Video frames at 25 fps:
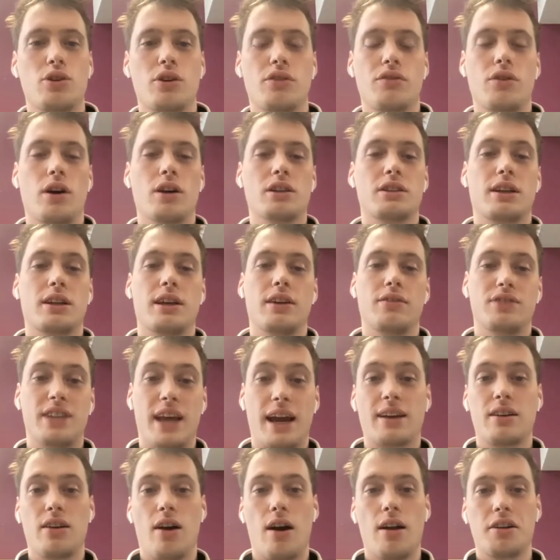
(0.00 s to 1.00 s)
University of
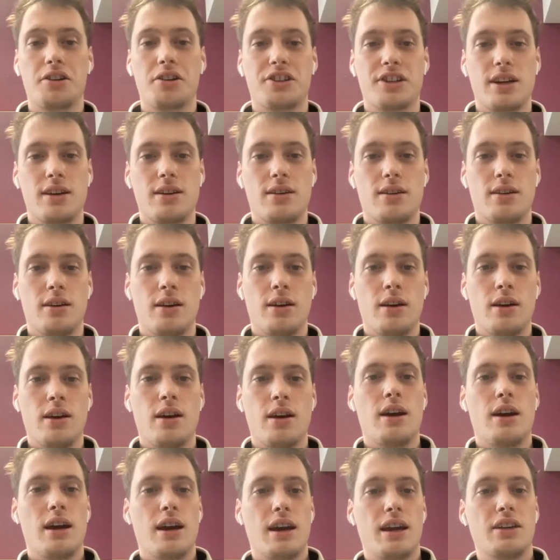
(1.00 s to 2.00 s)
Technology.
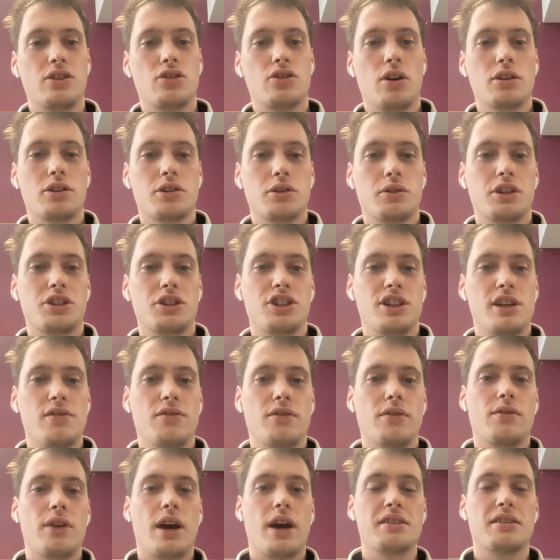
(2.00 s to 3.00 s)
He's also a
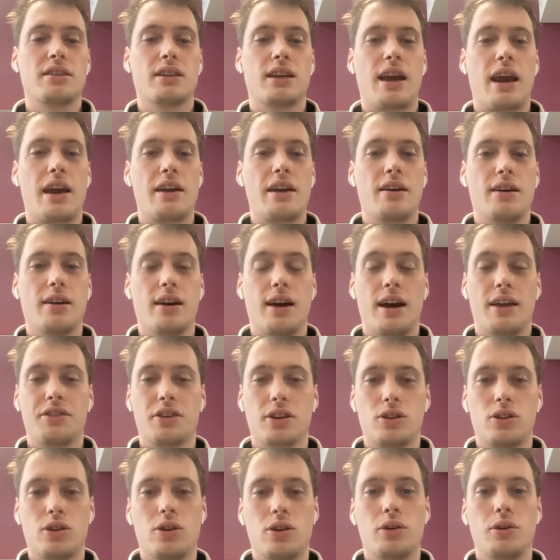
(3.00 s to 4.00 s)
chief investigator at
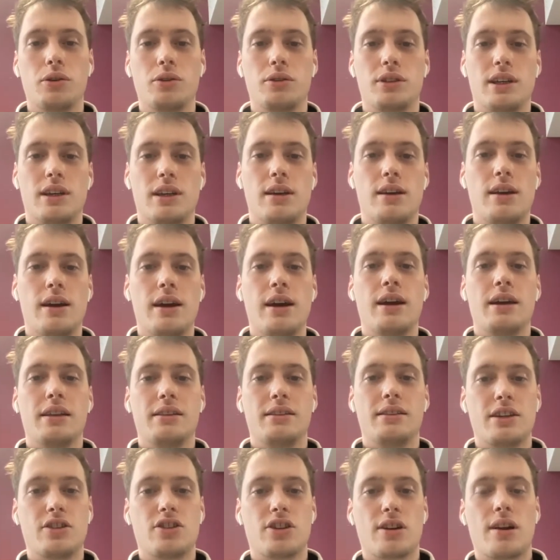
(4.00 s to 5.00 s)
the QUT
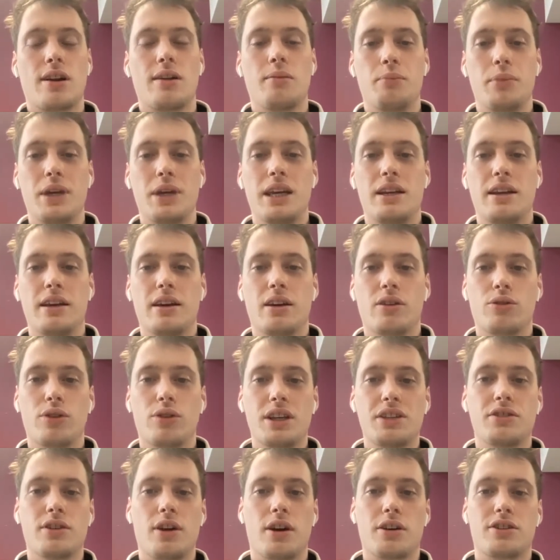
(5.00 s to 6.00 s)
Digital Media
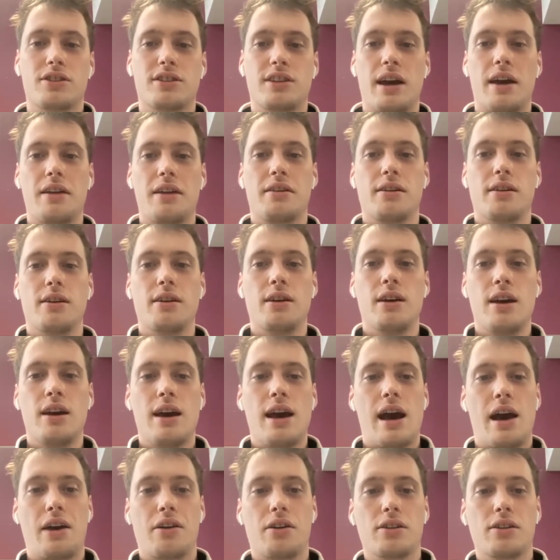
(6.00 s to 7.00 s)
Research Center
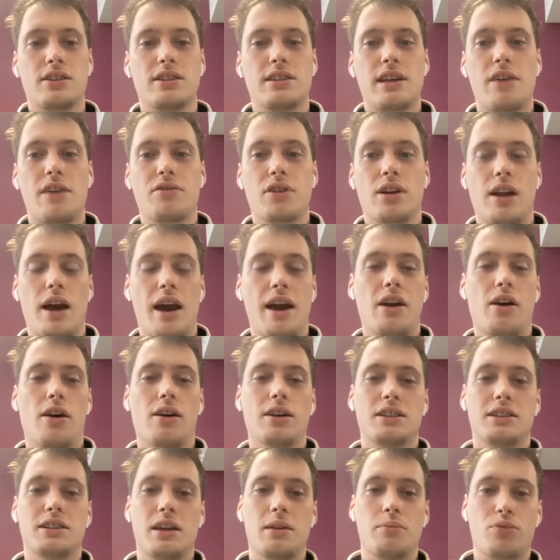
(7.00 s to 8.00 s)
and on several
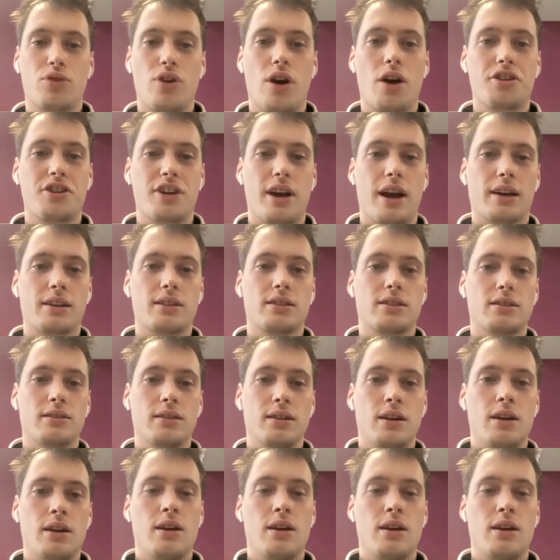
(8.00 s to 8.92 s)
ARC projects.